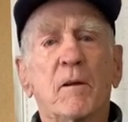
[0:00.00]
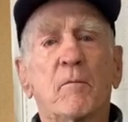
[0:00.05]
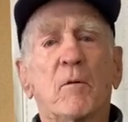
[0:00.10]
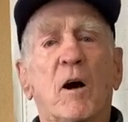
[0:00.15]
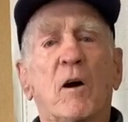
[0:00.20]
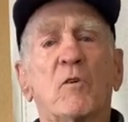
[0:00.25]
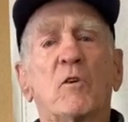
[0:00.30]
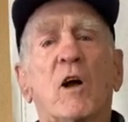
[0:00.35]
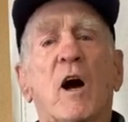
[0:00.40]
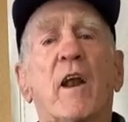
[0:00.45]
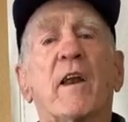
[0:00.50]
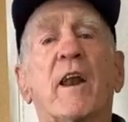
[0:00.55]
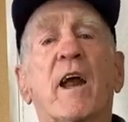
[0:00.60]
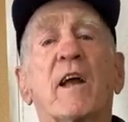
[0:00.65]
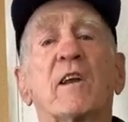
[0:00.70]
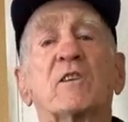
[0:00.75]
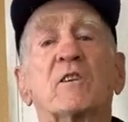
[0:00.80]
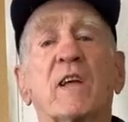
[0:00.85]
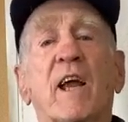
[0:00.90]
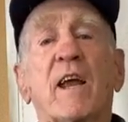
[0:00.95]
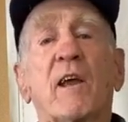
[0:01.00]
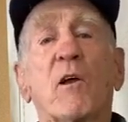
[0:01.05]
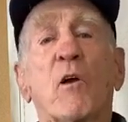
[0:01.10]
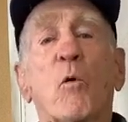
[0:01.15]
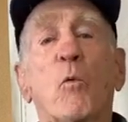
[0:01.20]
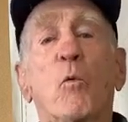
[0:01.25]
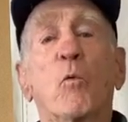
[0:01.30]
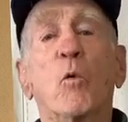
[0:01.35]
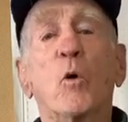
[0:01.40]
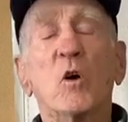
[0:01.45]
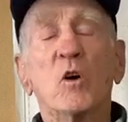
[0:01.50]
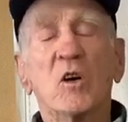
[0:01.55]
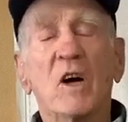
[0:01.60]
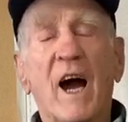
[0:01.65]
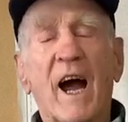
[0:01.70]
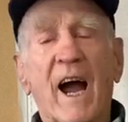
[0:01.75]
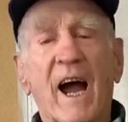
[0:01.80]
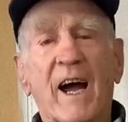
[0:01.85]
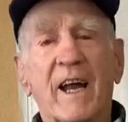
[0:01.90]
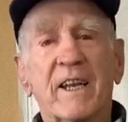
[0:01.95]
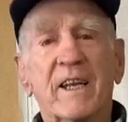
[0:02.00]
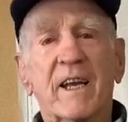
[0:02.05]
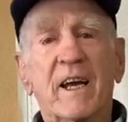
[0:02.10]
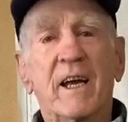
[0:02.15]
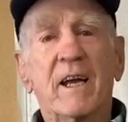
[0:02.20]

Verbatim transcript: Uh, and I say, wool hat.